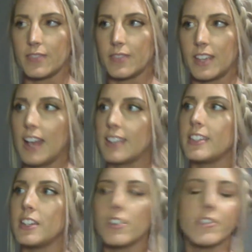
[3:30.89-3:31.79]
It has
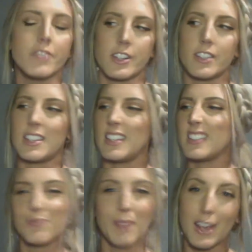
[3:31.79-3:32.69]
0 vertices,
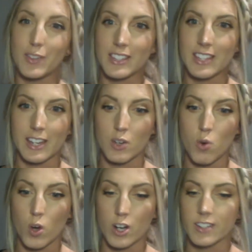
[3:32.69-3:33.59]
I don't see any
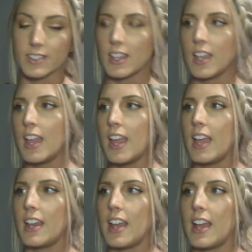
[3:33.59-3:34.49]
corners,
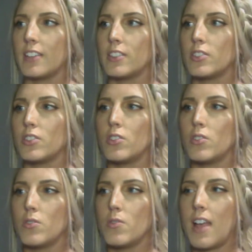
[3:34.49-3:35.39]
and it has
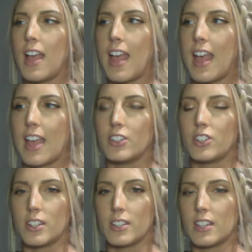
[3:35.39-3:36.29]
2
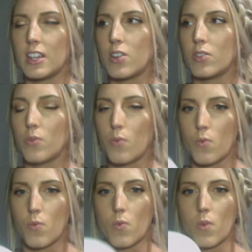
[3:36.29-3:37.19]
edges. Here's
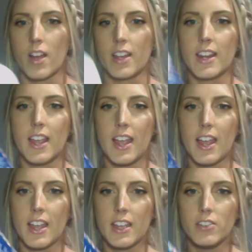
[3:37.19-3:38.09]
1
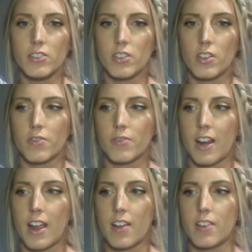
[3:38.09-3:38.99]
edge
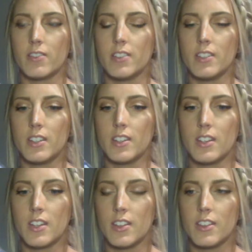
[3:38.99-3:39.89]
around
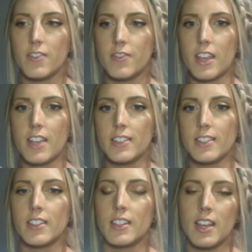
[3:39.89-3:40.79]
the face
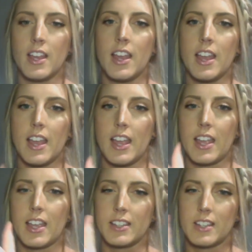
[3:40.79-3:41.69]

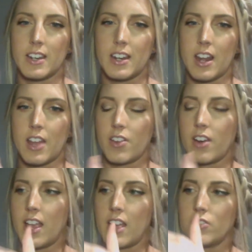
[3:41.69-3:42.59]
and another
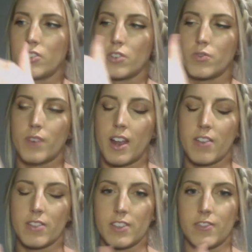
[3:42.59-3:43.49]
edge
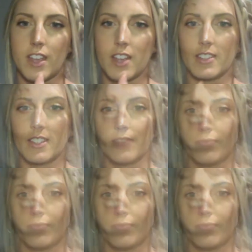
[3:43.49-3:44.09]
around the face.